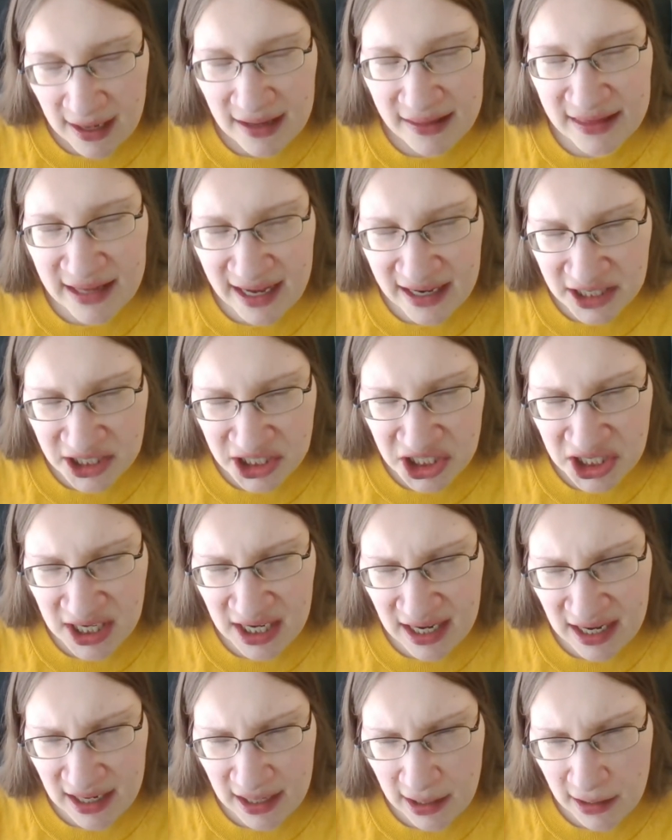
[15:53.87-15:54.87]
that
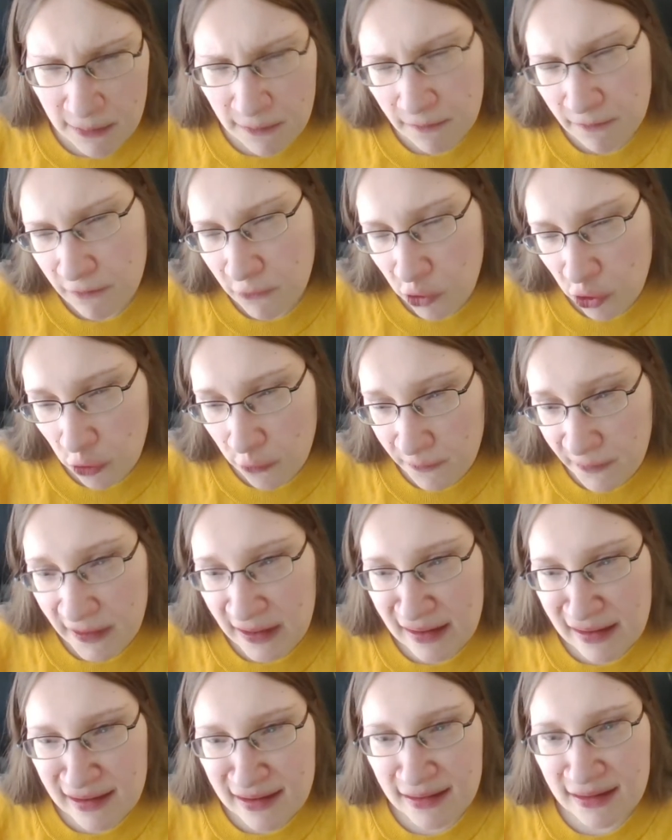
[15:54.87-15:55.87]
she
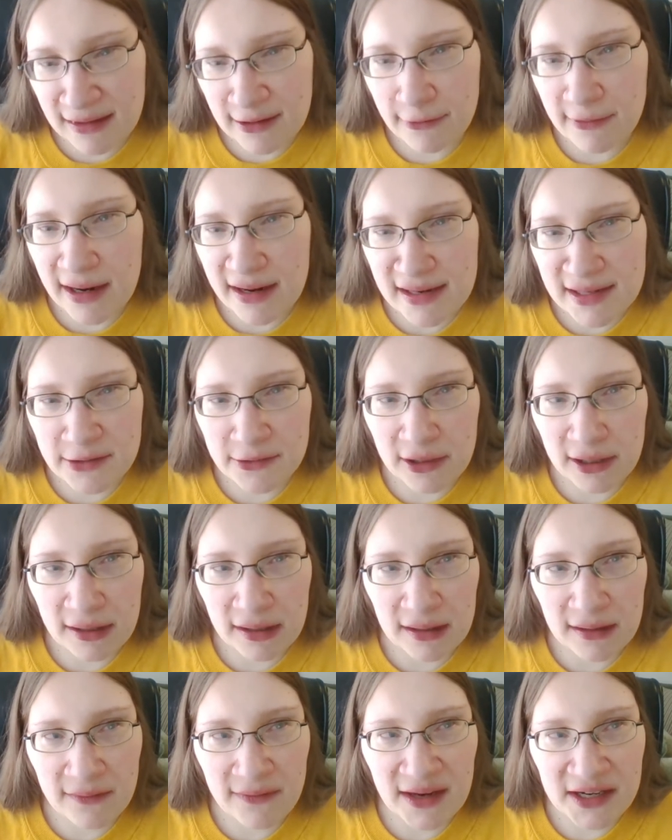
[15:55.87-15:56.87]
opens the restaurant
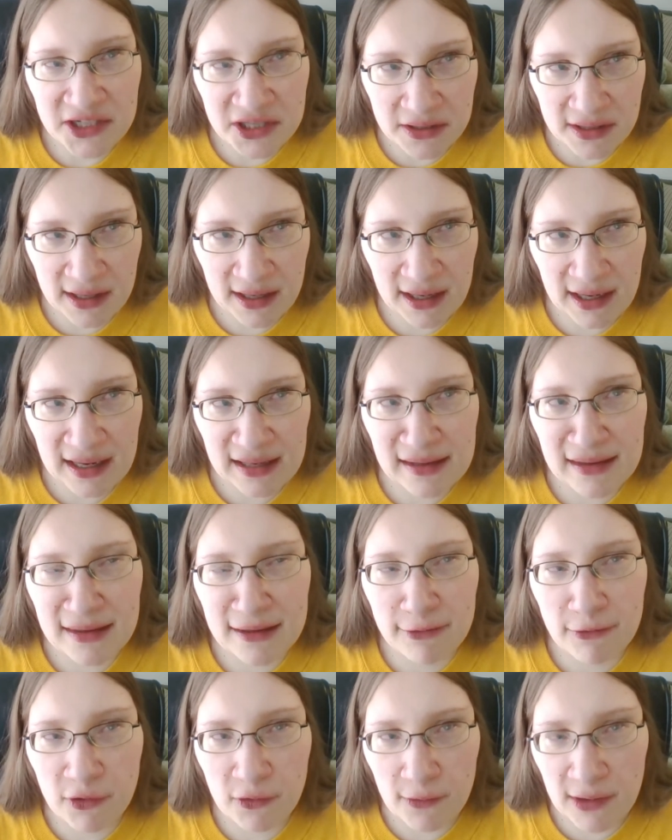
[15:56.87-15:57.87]
eventually, it's
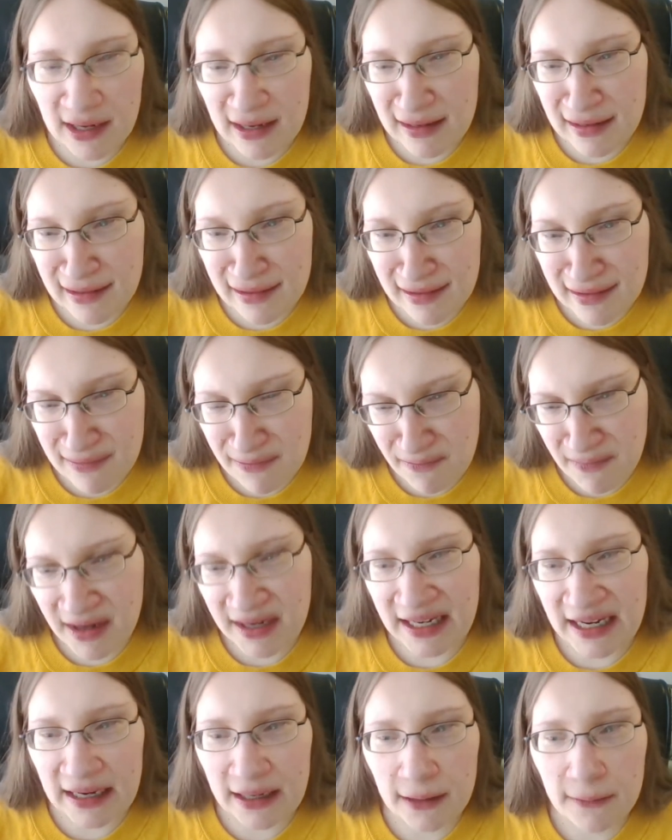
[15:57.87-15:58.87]
through his
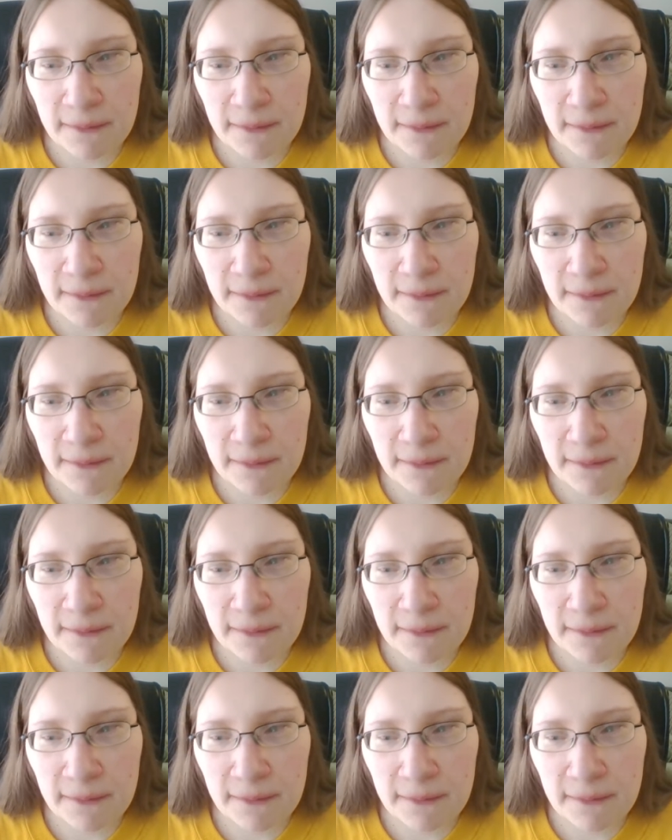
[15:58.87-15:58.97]
money.